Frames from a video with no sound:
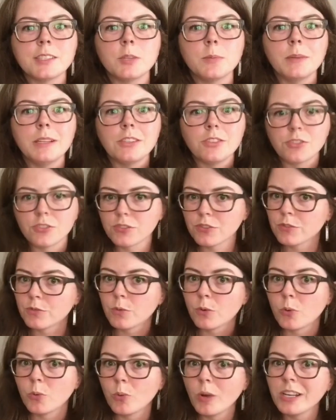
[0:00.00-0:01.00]
so much
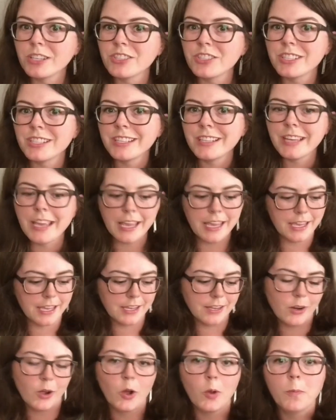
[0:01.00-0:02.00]
for watching,
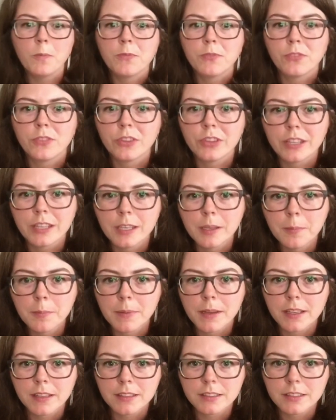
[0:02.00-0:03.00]
and hopefully
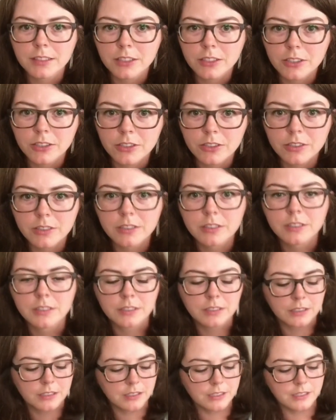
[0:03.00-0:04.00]
my little
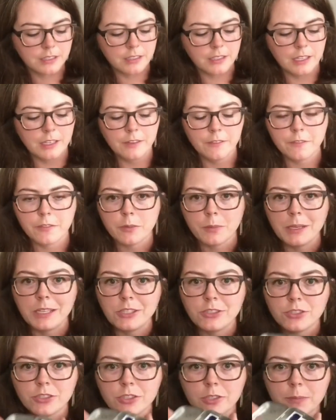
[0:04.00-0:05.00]

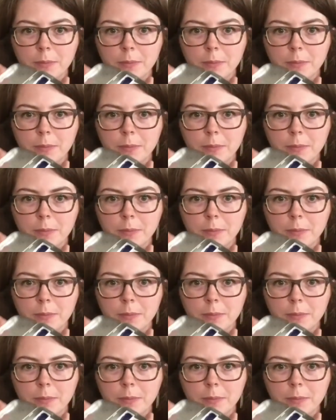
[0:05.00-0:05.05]
information